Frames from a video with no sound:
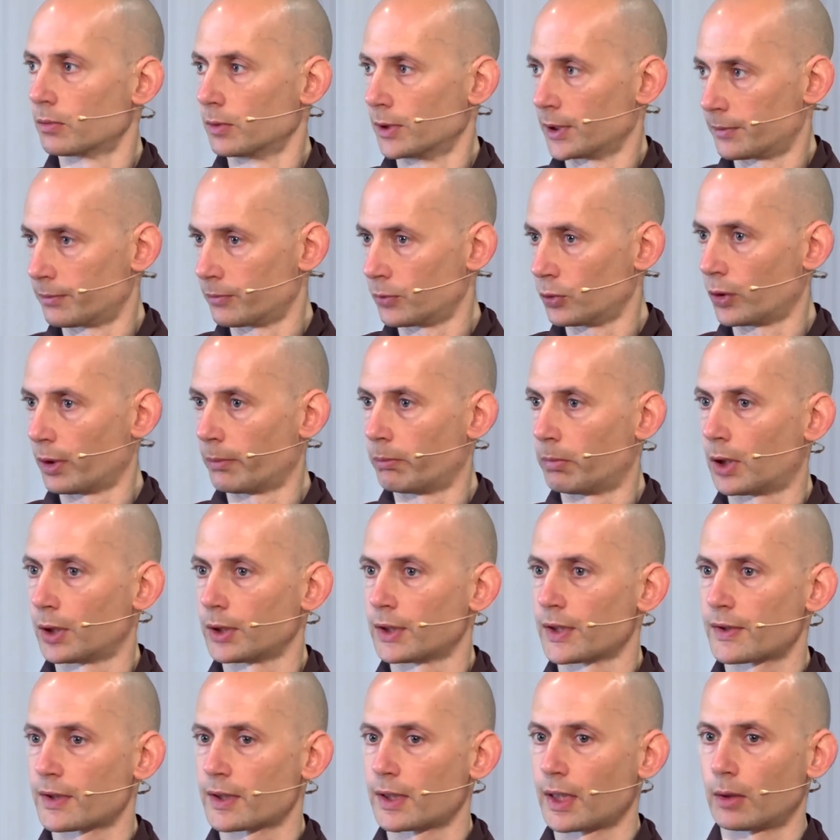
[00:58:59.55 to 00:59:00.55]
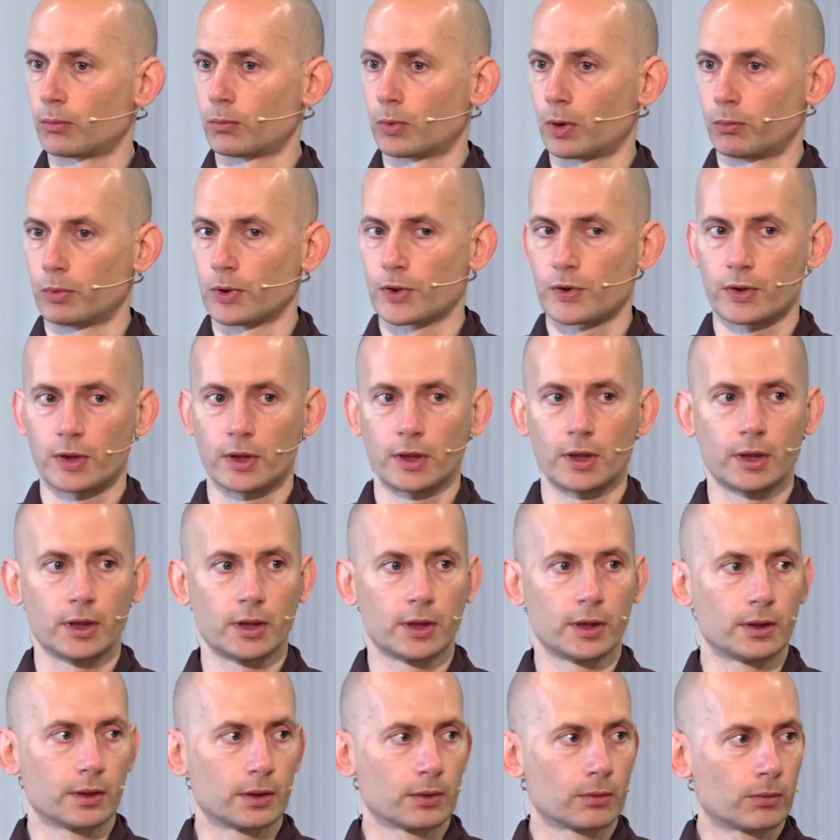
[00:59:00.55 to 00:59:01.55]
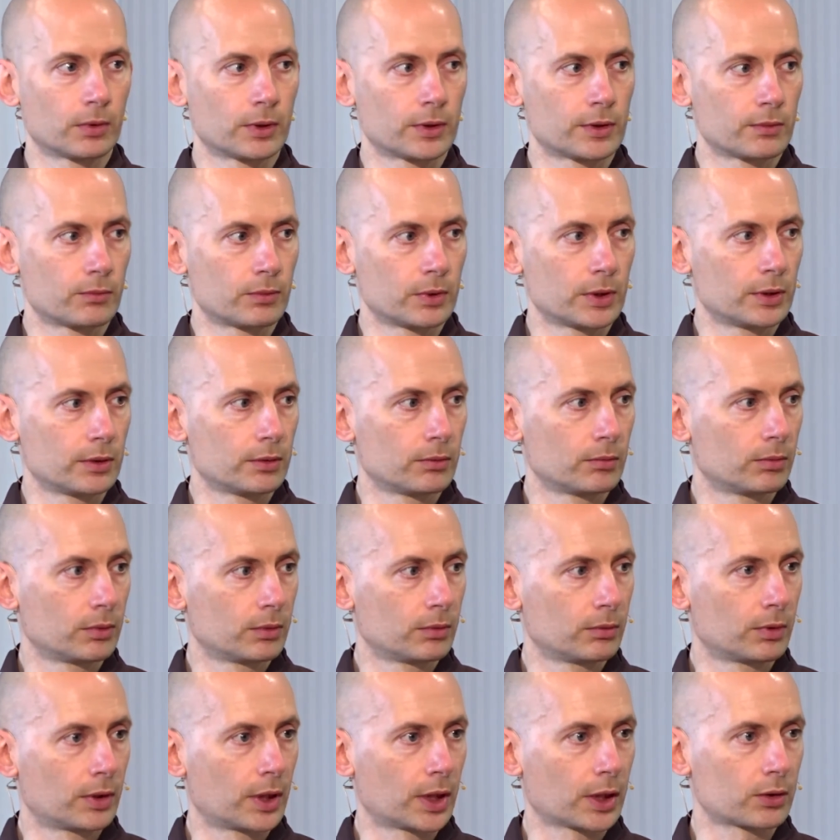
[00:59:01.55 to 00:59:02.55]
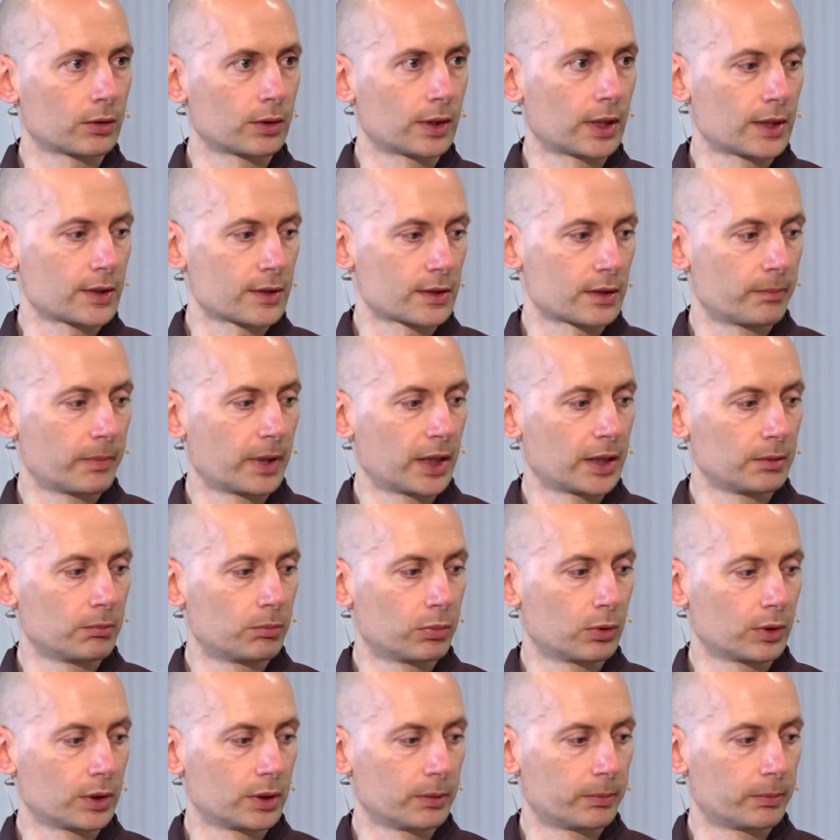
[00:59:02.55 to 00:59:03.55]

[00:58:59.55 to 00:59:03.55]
We do a body scan where we see, we recognize the many body